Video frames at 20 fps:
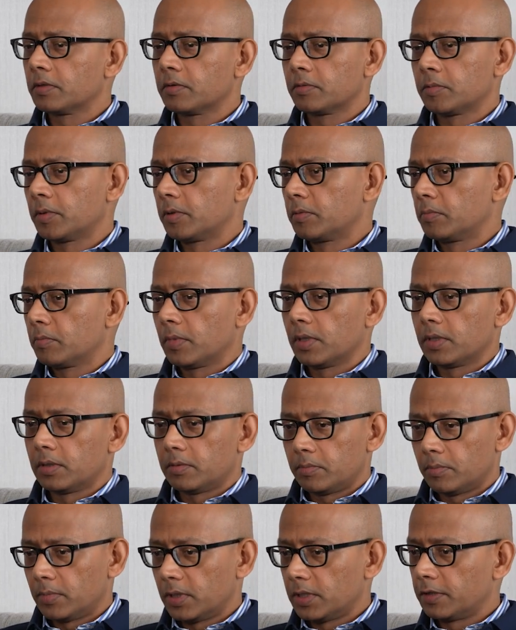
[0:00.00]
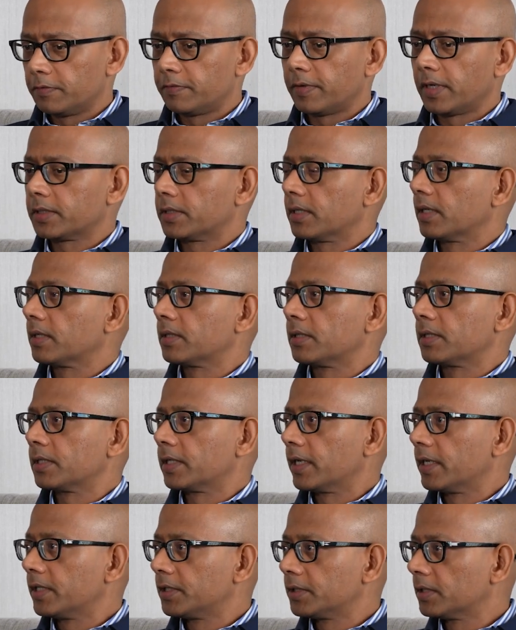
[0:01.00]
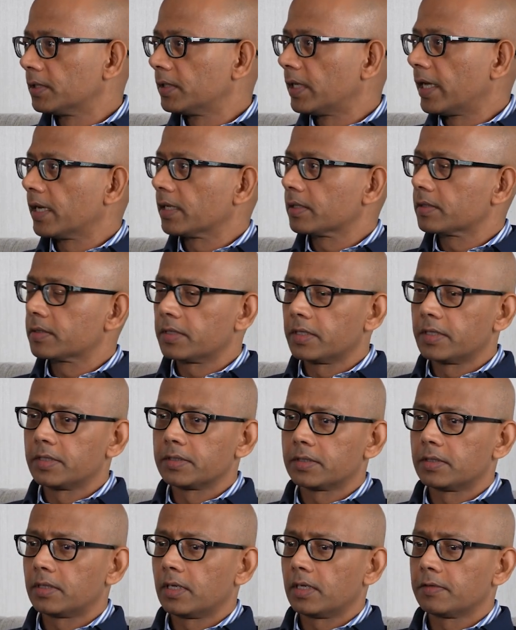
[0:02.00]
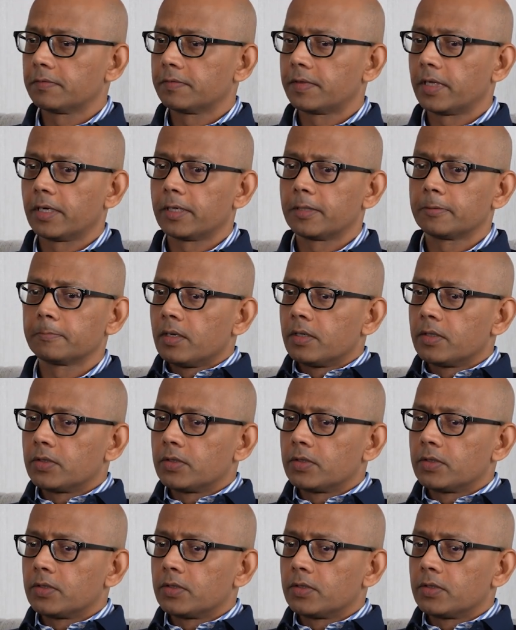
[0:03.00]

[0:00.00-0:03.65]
with multi-factor authentication, access, and all of that.